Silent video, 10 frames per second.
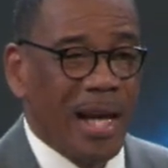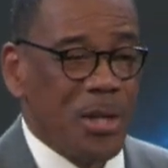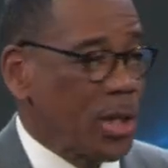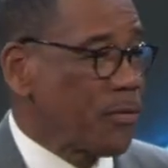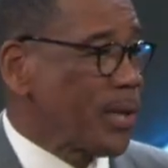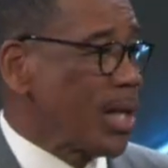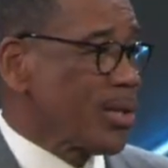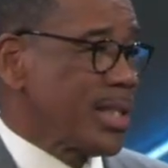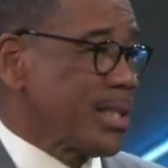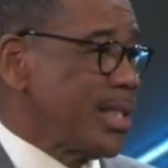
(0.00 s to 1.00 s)
You can feel out
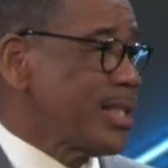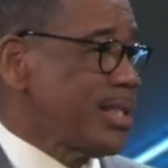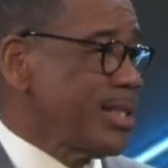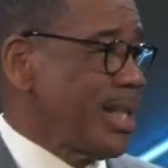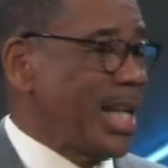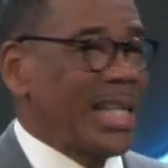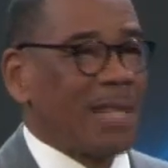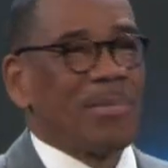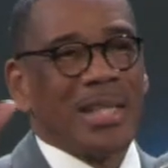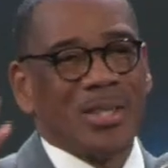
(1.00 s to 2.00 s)
like, this, and
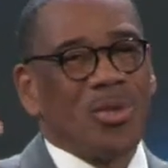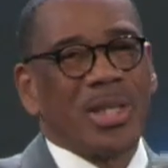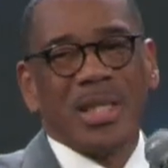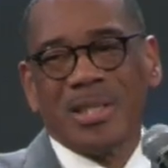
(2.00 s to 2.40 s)
I'm not going